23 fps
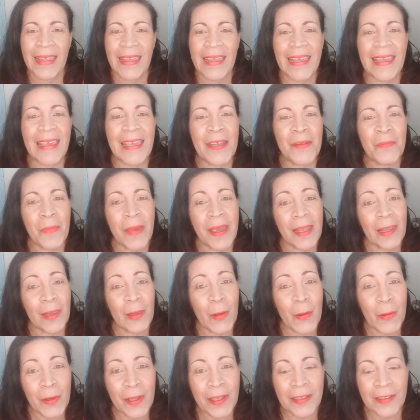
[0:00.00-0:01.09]
In my
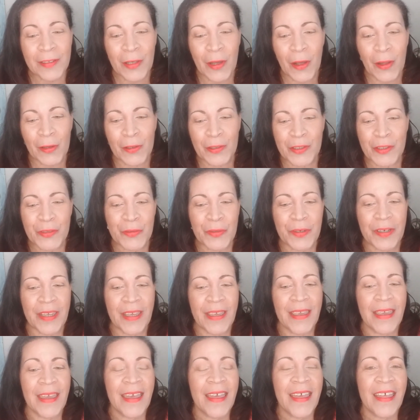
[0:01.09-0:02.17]
local Dollar Tree,
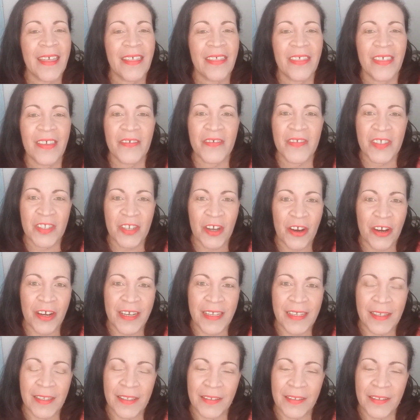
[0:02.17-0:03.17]
they've started